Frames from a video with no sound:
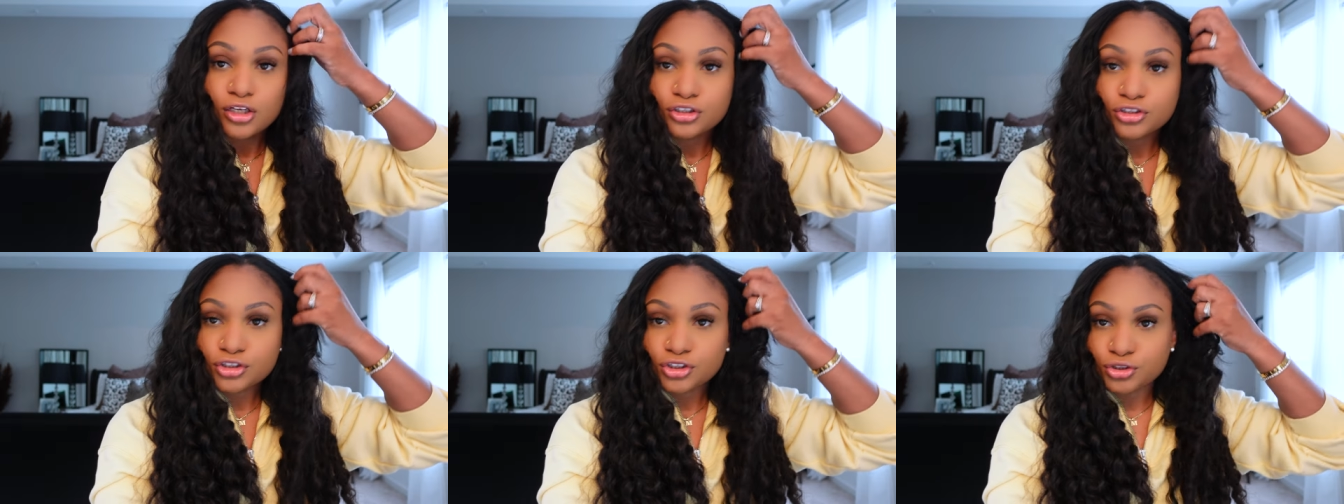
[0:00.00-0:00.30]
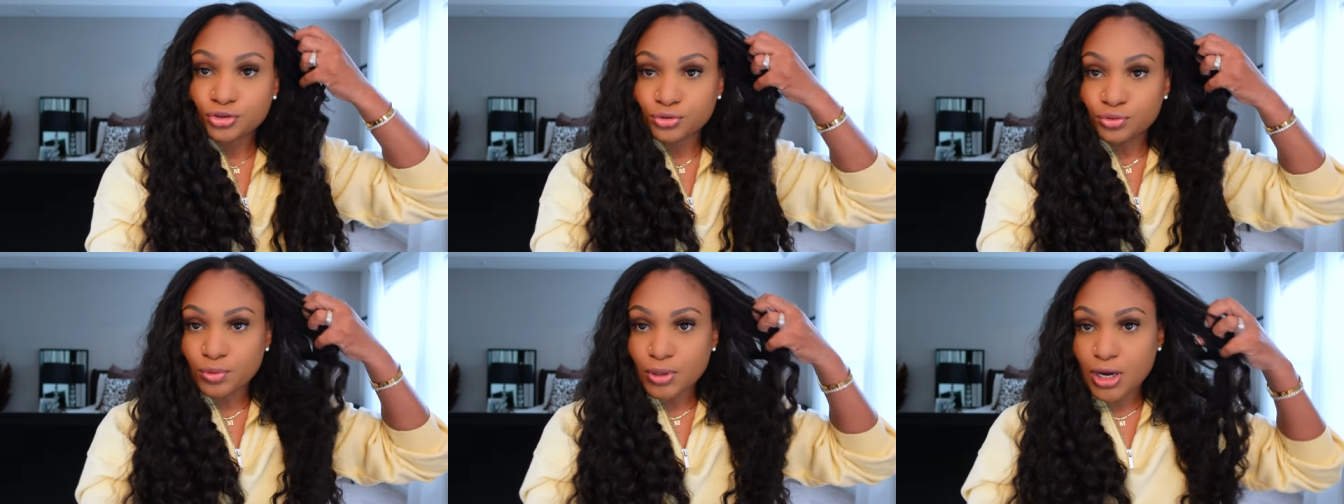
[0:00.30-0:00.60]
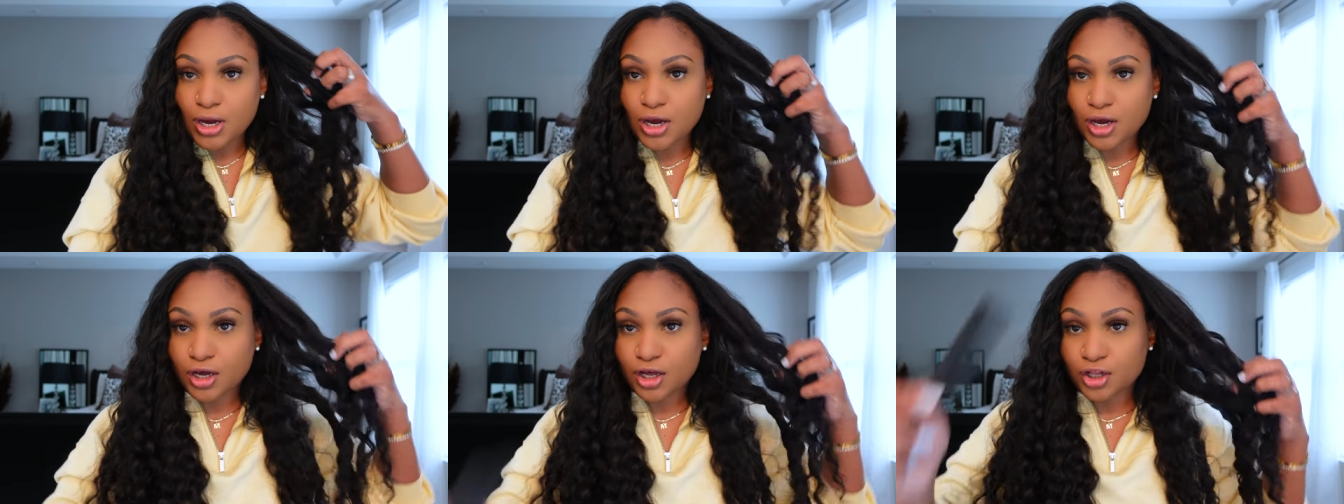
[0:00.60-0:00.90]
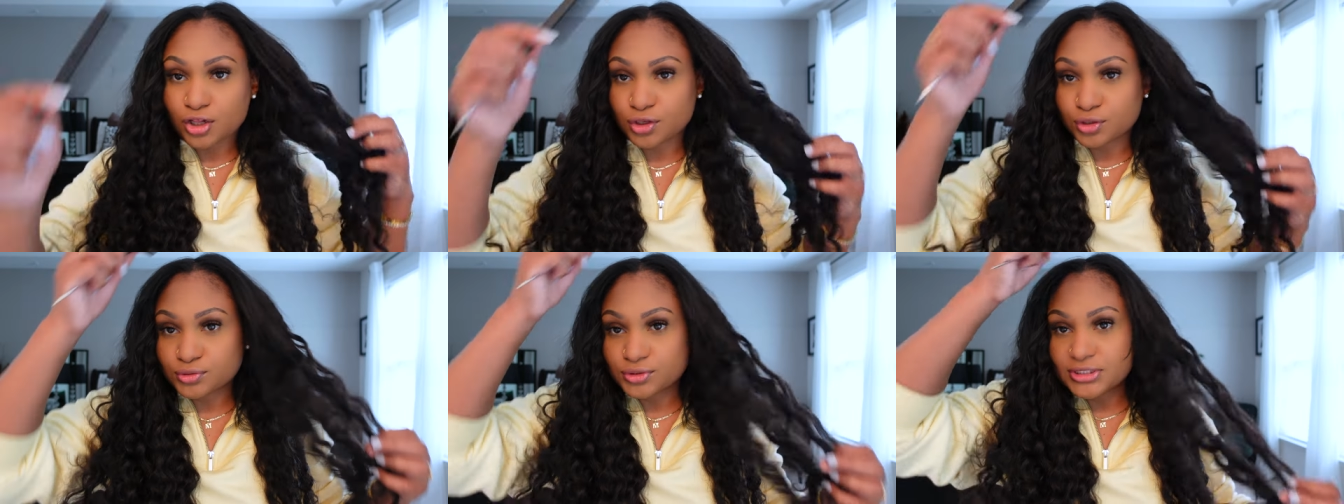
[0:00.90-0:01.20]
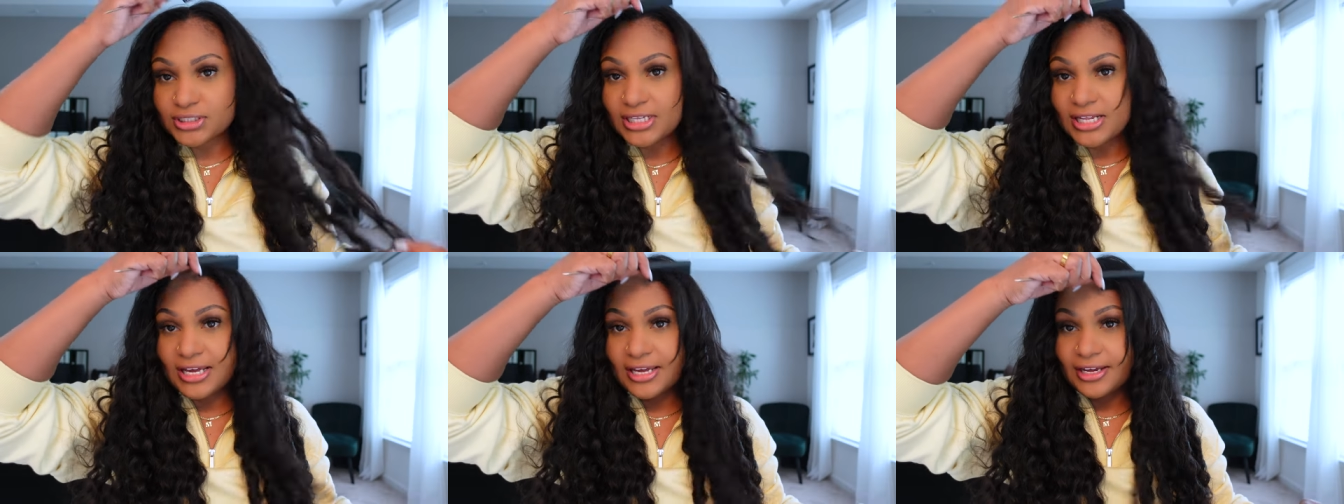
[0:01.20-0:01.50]
too close
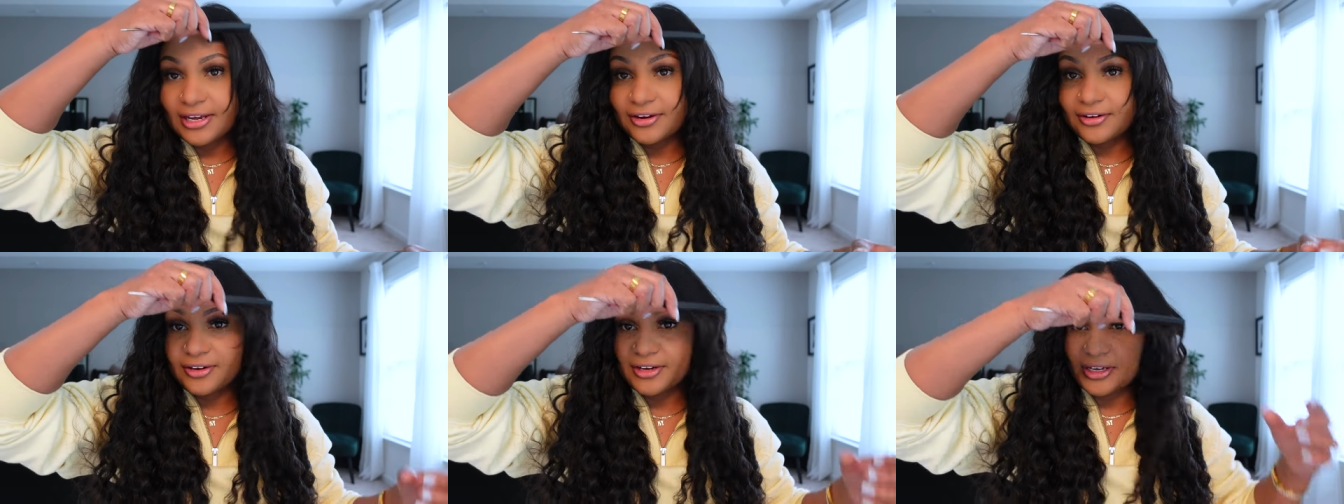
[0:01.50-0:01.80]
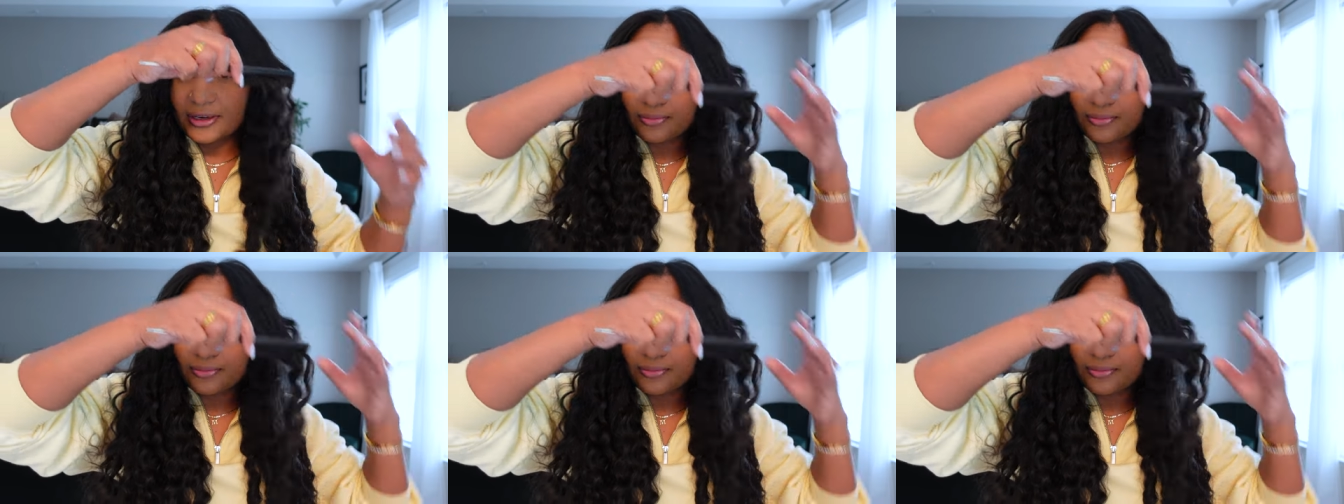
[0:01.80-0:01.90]
to that area.